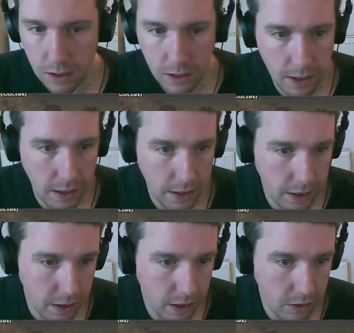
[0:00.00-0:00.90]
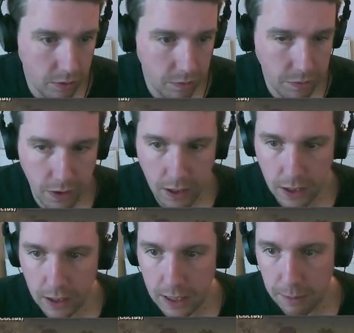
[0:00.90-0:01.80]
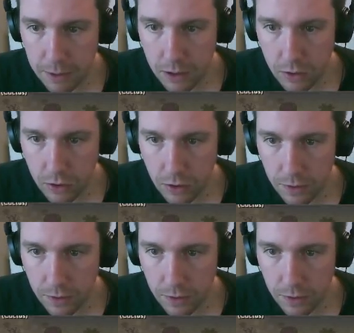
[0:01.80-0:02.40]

And then I need some filing cabinets.